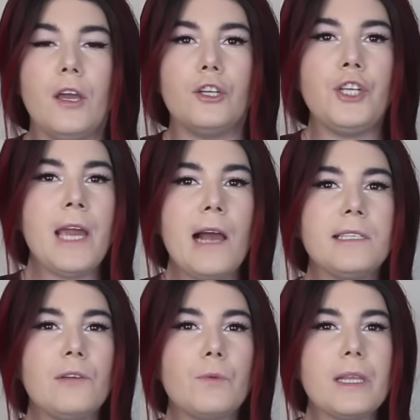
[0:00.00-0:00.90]
she
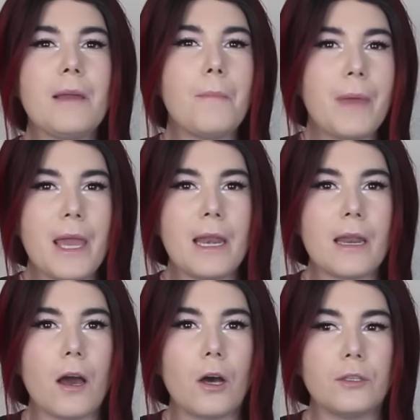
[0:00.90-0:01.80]
hasn't really
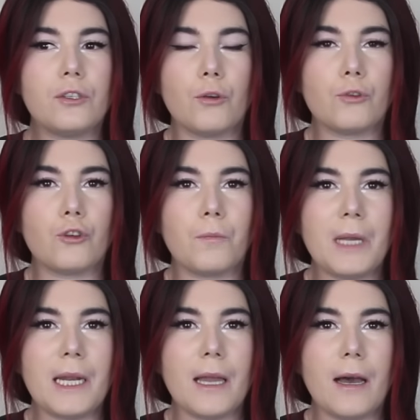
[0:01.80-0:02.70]
been on social
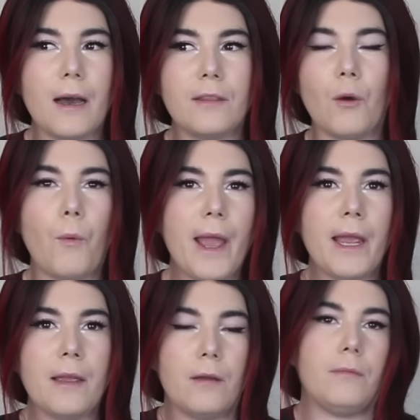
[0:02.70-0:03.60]
media the
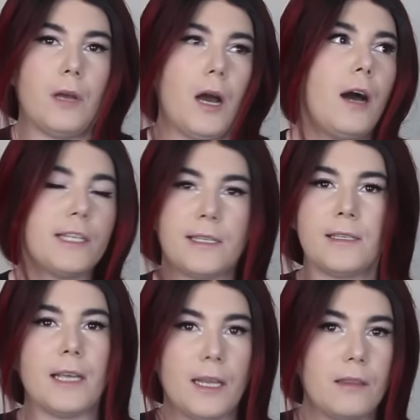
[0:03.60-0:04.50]
way
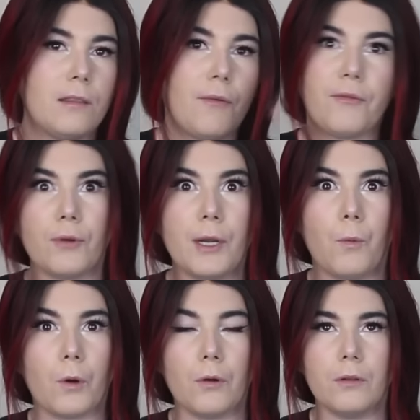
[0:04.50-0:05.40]
us in the free
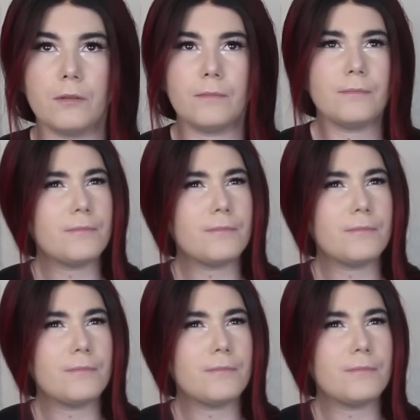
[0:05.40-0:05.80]
world